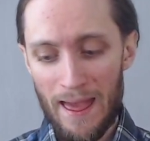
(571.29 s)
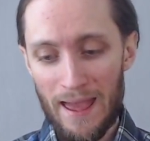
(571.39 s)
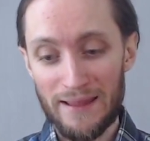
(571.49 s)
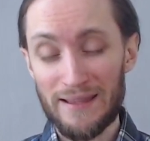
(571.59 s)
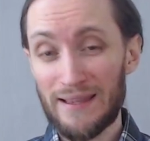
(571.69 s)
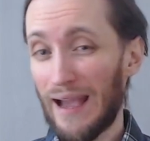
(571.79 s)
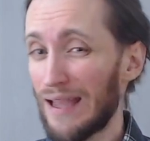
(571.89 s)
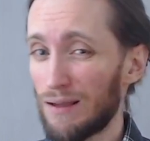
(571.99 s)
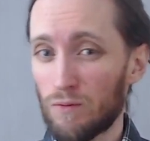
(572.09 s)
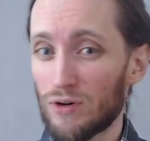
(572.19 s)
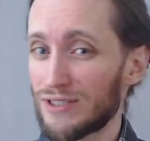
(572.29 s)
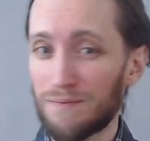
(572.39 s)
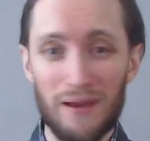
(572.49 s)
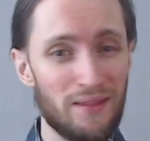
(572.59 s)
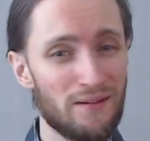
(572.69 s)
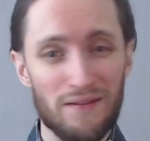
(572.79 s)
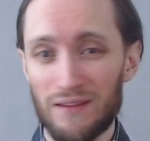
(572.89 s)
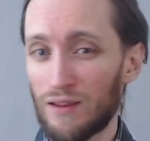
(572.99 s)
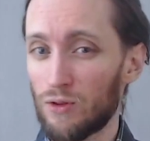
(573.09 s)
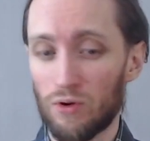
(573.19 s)
And it kind of works better
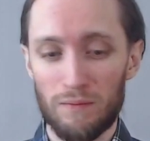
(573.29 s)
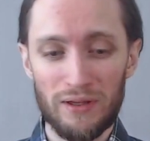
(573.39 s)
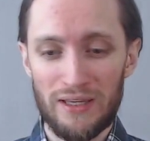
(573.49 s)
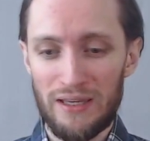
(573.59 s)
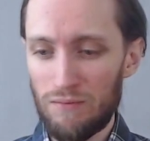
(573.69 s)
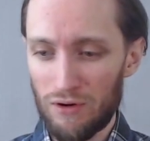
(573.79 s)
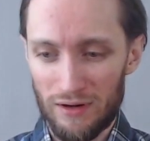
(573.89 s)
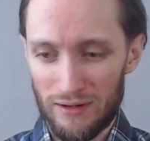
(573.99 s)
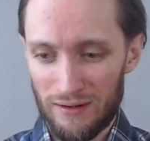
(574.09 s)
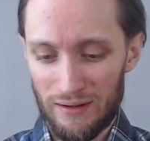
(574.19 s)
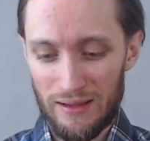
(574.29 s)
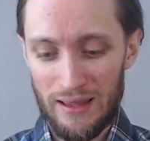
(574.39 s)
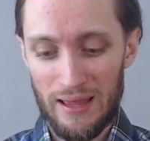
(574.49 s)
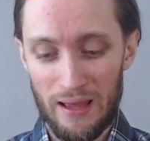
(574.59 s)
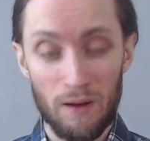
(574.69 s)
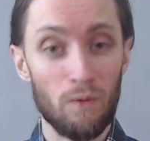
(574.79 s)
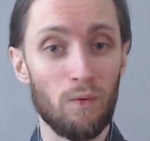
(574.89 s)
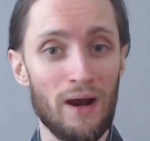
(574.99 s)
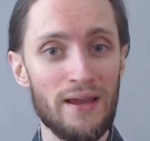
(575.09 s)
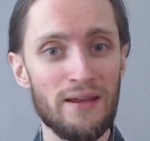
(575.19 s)
than a normal keyboard.
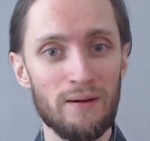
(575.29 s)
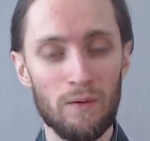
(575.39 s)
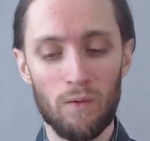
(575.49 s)
Why?